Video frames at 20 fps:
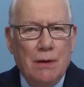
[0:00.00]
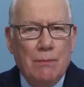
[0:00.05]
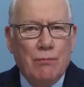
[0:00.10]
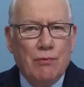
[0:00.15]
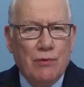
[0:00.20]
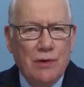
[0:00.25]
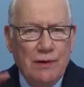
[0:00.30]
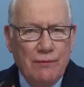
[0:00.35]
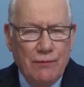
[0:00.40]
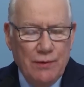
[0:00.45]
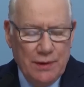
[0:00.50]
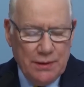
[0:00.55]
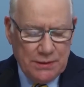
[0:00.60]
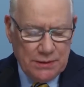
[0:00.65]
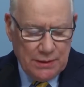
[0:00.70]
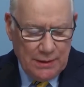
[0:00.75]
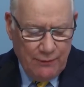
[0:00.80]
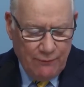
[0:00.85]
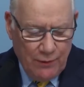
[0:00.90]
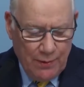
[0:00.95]

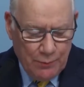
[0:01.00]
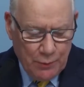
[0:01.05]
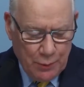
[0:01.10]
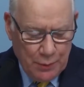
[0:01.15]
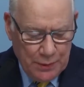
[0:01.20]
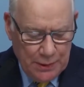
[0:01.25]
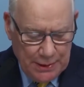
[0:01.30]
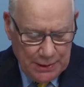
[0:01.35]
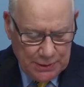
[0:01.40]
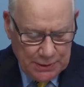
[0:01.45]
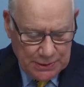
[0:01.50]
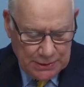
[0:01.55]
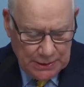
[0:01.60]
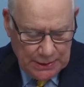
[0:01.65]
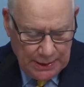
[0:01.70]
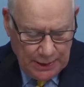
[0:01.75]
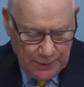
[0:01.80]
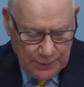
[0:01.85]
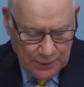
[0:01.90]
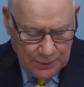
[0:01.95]
previously from the religious
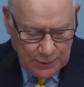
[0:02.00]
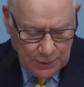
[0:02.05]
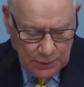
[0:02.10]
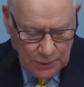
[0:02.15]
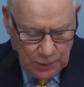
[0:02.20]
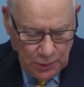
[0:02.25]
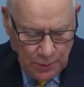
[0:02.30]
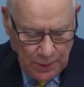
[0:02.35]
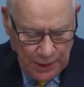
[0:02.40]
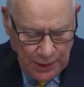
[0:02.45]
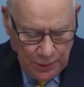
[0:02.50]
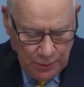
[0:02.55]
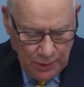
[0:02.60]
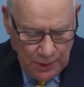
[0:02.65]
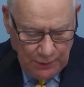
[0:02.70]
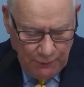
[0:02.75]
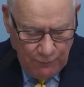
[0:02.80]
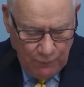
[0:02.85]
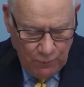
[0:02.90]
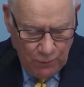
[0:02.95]
leaders?
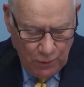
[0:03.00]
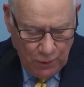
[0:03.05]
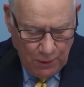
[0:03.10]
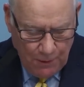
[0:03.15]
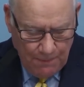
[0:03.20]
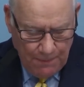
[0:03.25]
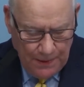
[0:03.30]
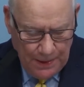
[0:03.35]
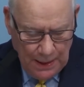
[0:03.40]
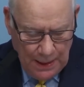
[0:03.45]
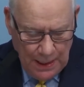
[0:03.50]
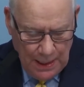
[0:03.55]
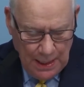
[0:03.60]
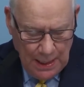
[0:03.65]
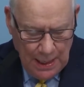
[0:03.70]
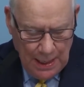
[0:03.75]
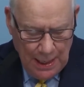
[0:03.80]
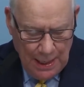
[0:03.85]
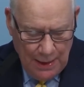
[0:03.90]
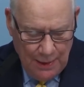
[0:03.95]
23, 4.
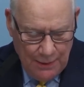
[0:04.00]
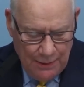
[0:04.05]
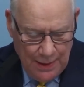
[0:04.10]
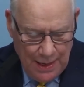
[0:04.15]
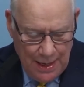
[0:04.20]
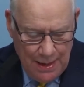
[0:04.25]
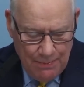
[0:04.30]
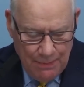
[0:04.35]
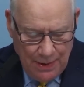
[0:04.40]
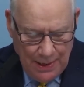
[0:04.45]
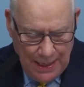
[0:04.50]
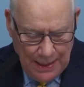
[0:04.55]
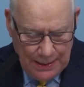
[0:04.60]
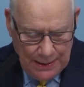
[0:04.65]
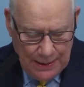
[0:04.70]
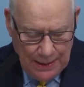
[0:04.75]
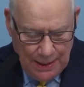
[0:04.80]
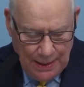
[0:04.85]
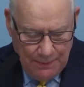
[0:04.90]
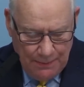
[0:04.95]
They
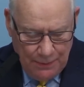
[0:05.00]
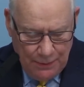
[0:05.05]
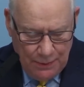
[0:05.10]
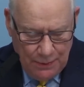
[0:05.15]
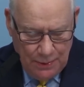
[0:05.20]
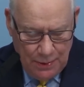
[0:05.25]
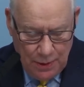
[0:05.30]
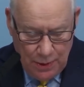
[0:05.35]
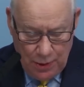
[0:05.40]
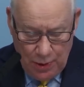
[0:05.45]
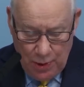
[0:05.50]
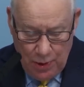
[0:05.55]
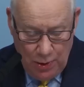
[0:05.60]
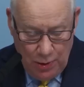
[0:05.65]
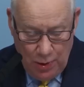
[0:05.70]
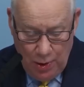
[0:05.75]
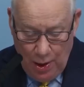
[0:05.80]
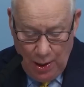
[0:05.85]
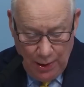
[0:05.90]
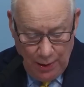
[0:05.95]
bind up,
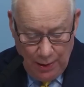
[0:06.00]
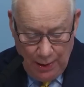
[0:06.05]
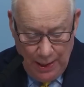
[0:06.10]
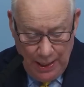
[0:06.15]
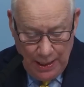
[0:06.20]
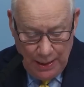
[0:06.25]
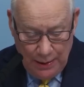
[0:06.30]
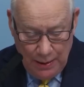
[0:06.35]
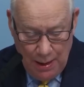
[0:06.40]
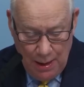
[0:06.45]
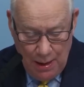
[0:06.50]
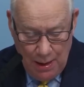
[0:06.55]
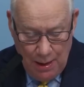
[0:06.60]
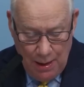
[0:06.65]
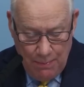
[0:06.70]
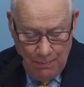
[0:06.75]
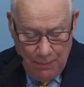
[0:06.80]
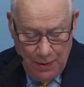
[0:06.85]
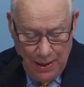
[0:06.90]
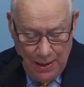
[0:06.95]
not light,
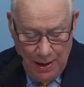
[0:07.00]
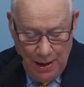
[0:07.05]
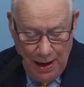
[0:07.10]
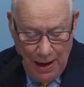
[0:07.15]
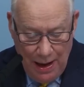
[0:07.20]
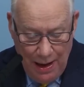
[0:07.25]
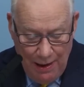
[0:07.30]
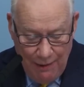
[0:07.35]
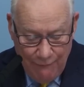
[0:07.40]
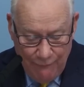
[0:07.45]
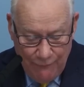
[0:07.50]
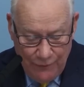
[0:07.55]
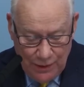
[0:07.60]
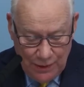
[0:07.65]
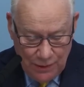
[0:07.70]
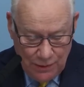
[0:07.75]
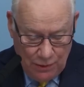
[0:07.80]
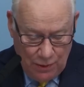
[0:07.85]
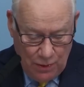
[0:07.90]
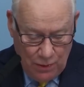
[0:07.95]
but
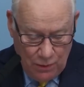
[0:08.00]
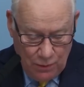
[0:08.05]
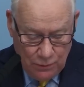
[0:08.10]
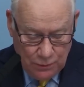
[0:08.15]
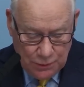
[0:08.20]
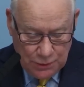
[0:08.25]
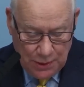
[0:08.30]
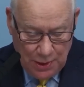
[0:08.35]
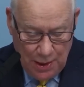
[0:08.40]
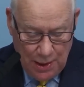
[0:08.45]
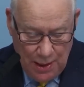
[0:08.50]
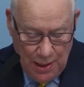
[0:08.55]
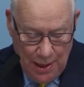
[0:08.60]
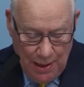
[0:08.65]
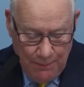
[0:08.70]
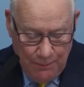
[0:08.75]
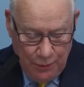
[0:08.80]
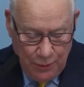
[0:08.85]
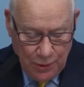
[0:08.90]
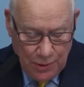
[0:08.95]
heavy loads,
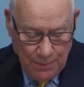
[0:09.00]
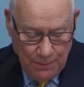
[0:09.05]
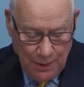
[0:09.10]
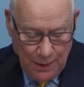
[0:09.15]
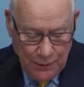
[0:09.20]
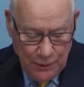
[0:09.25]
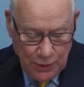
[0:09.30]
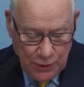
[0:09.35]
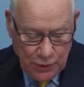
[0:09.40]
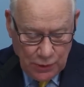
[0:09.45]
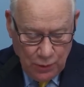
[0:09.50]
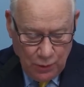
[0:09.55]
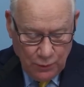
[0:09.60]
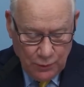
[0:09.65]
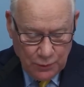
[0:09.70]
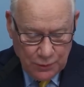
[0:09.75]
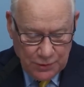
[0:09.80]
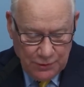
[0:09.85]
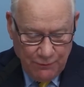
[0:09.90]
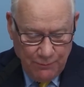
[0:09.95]
and put them on the
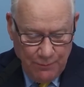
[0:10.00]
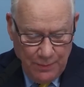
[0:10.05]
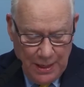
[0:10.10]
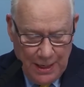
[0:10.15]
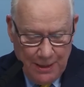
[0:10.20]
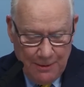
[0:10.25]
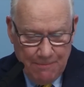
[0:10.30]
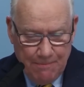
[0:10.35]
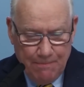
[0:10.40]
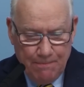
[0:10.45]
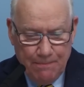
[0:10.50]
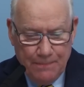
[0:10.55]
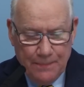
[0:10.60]
shoulders of men.